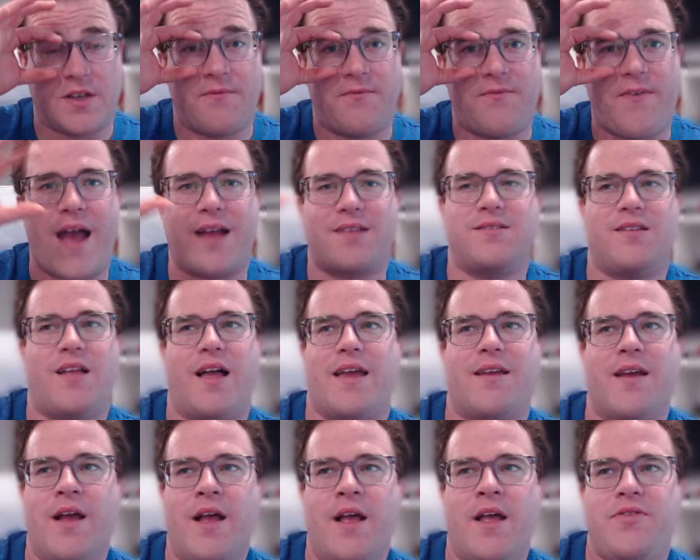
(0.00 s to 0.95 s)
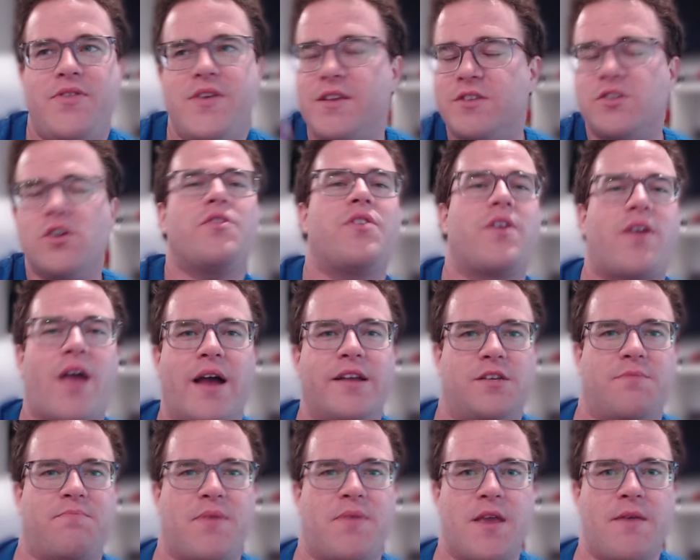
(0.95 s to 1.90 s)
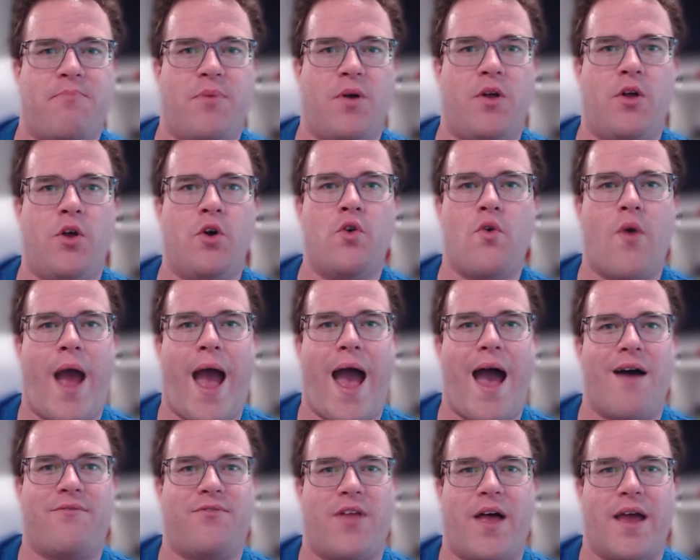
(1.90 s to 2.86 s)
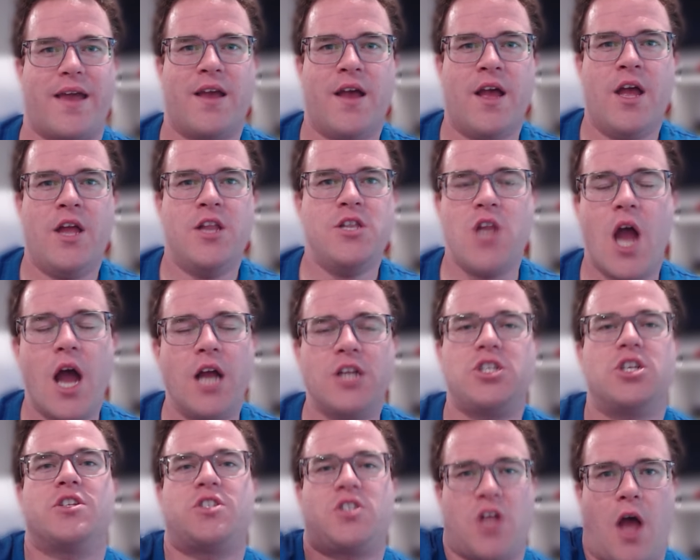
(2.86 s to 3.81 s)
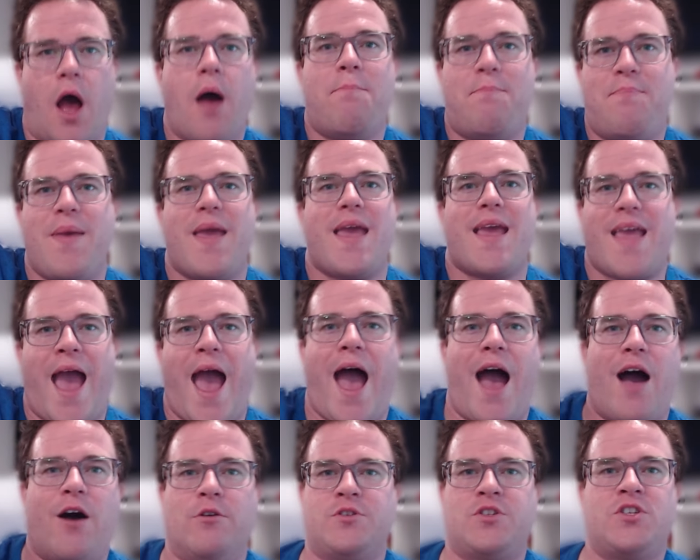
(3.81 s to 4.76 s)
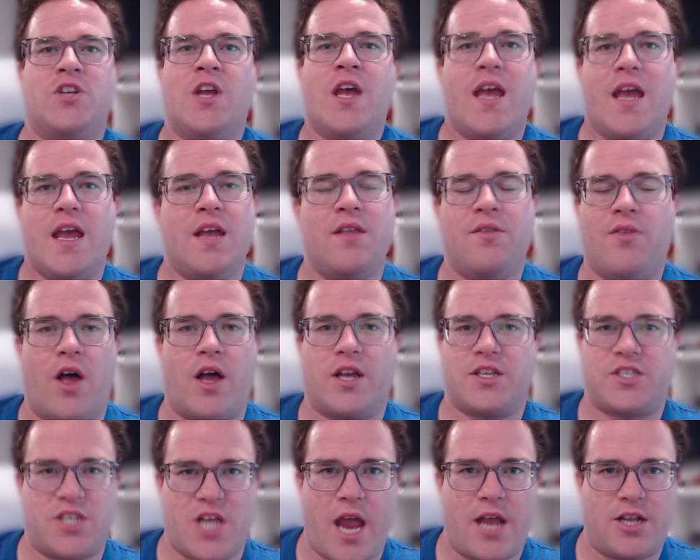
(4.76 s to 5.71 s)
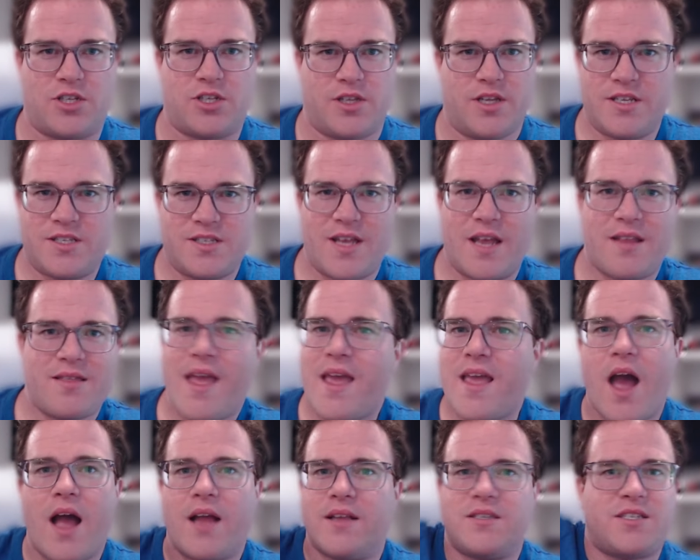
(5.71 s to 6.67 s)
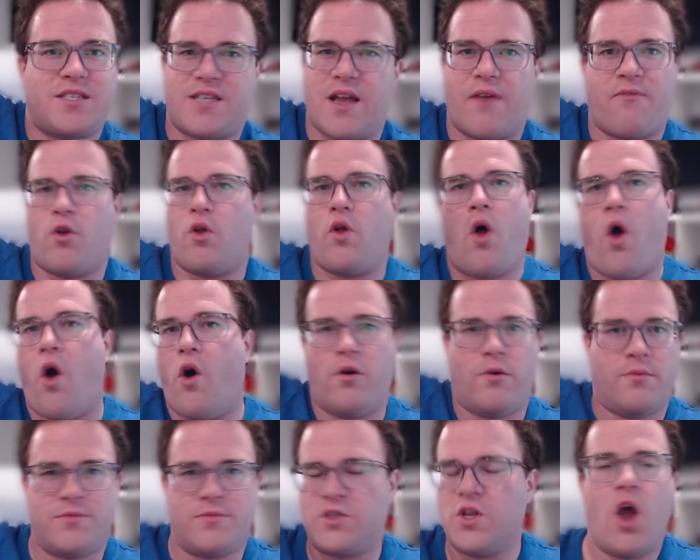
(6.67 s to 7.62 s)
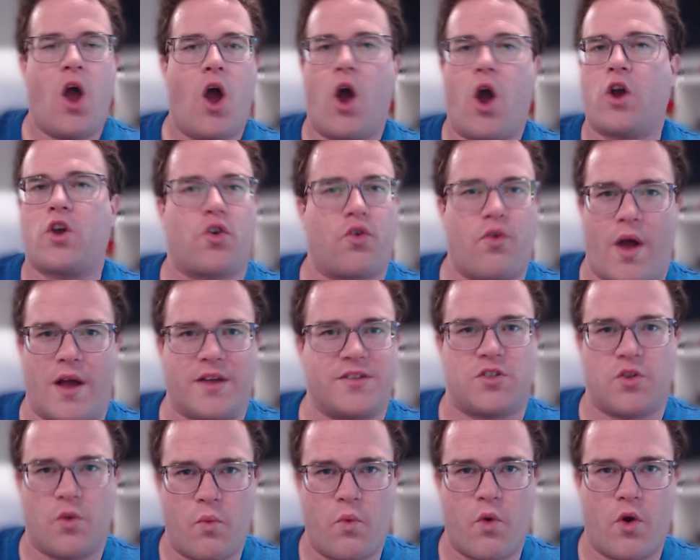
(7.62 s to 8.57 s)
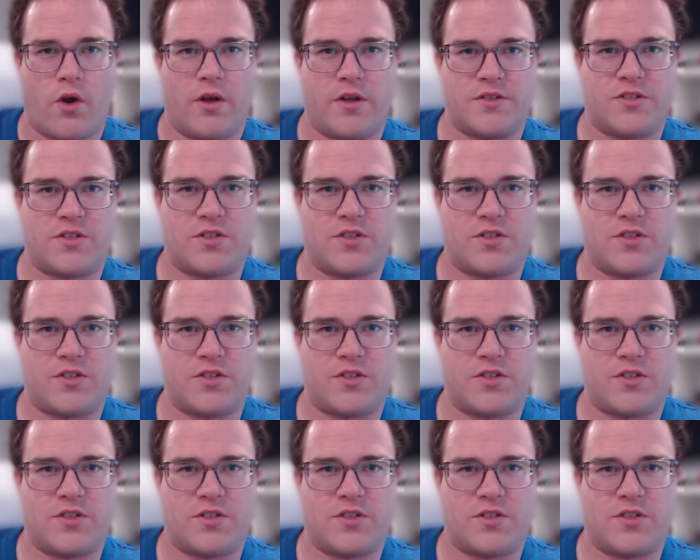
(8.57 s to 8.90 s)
In fact, like, these are the kinds of people who have like not just a big house in Los Angeles, like they got several homes across the world.